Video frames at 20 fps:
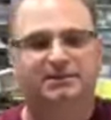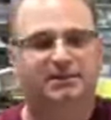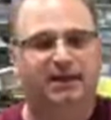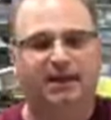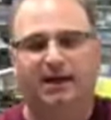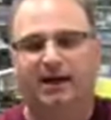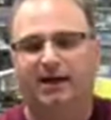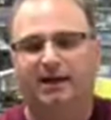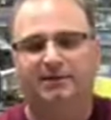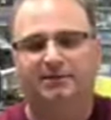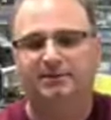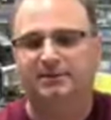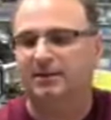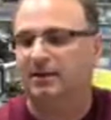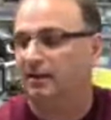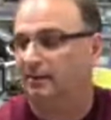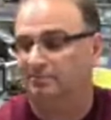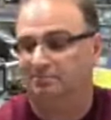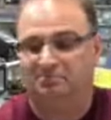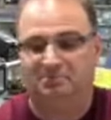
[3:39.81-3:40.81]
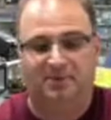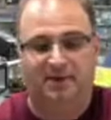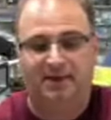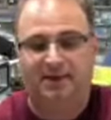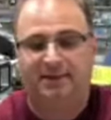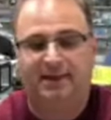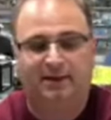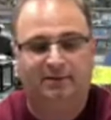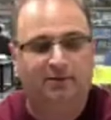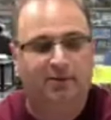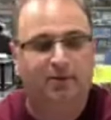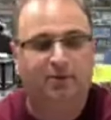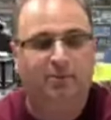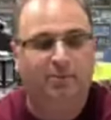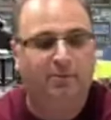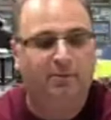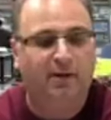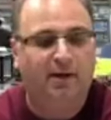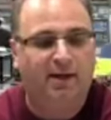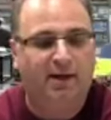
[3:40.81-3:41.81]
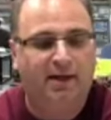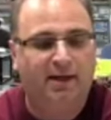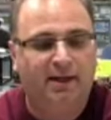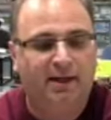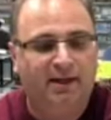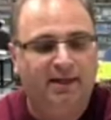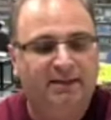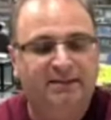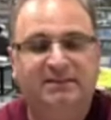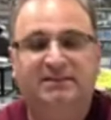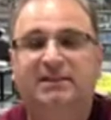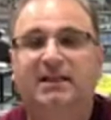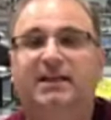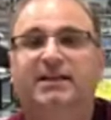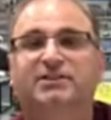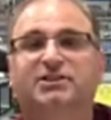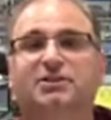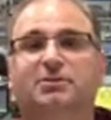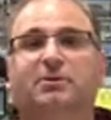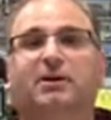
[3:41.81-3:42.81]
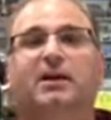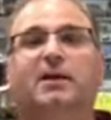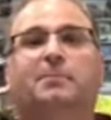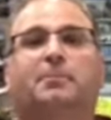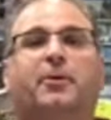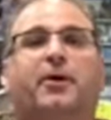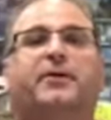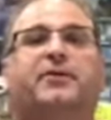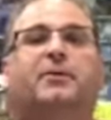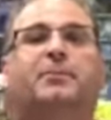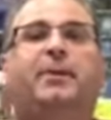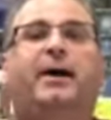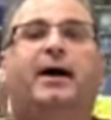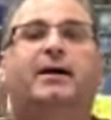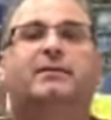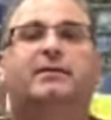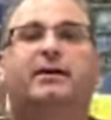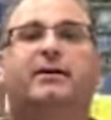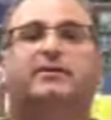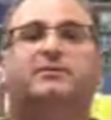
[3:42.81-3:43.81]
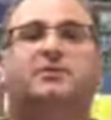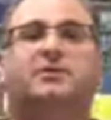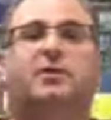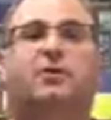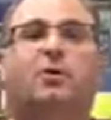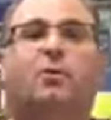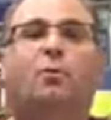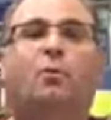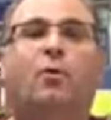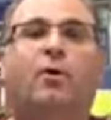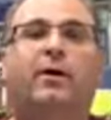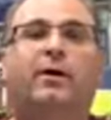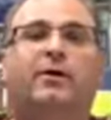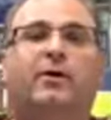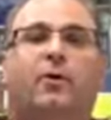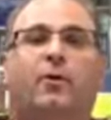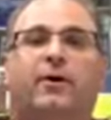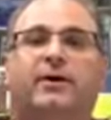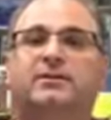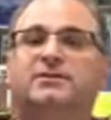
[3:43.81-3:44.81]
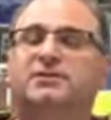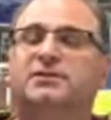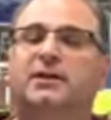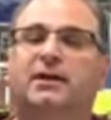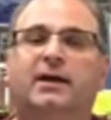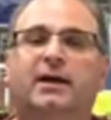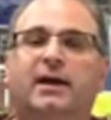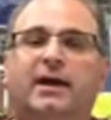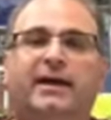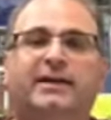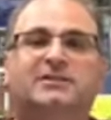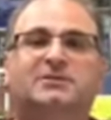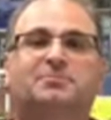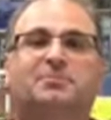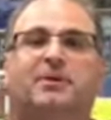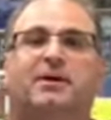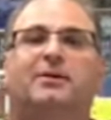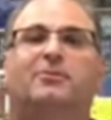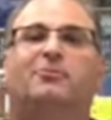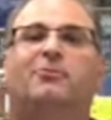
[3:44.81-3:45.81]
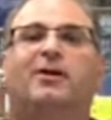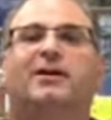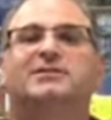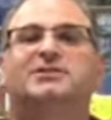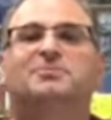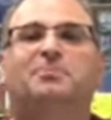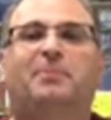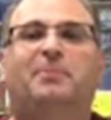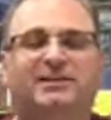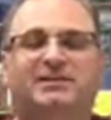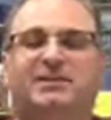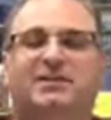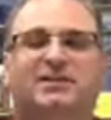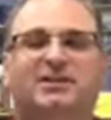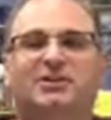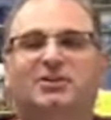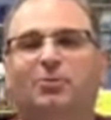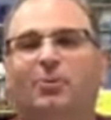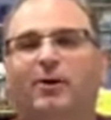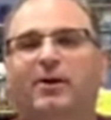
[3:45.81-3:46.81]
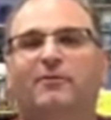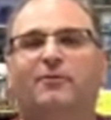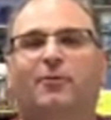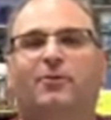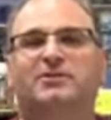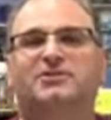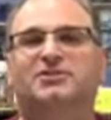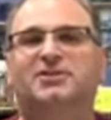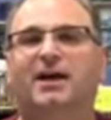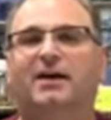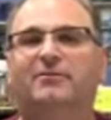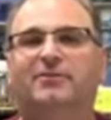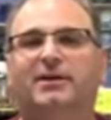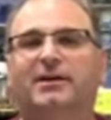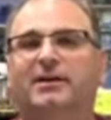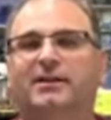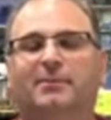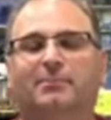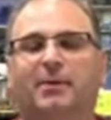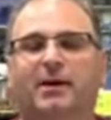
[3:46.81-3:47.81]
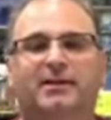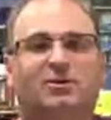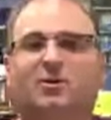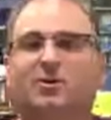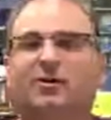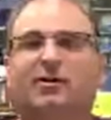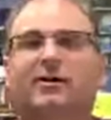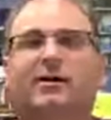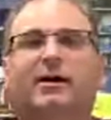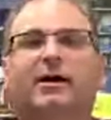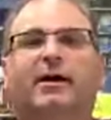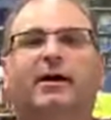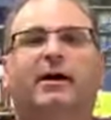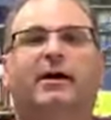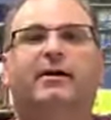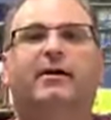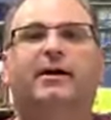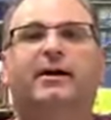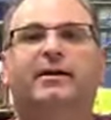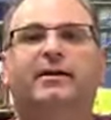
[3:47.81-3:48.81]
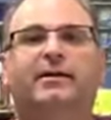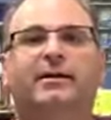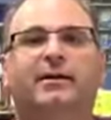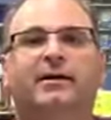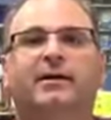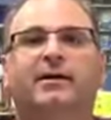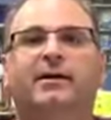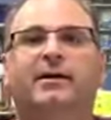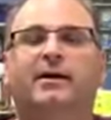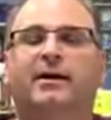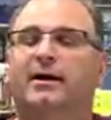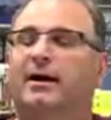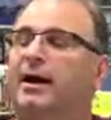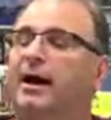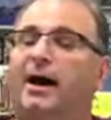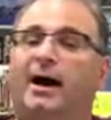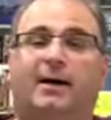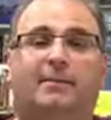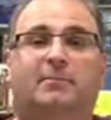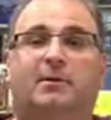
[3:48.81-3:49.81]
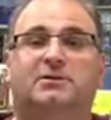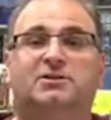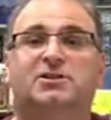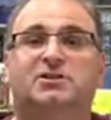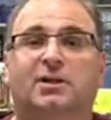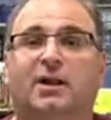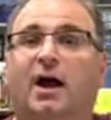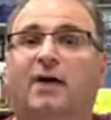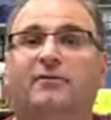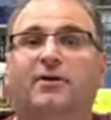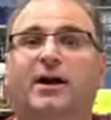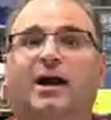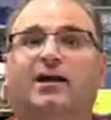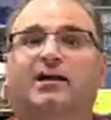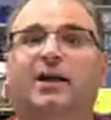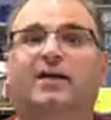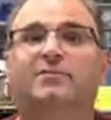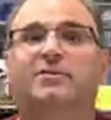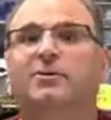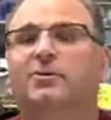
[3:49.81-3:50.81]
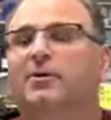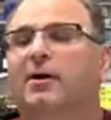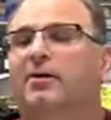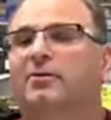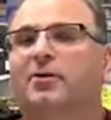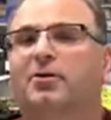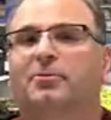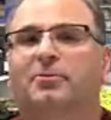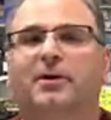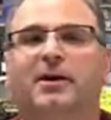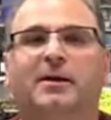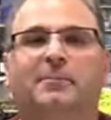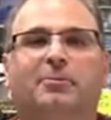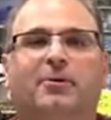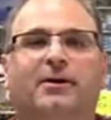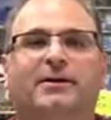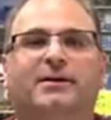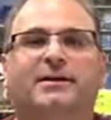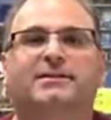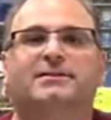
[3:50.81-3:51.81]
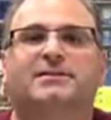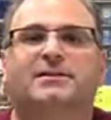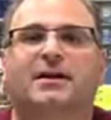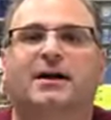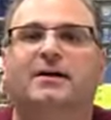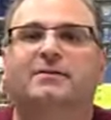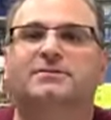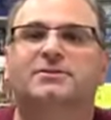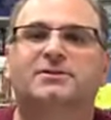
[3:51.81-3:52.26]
That little Cetus 3D printer back there is a little workhorse. It runs basically 24/7 in the store in here, and I just love it. I love doing all the 3D printing stuff.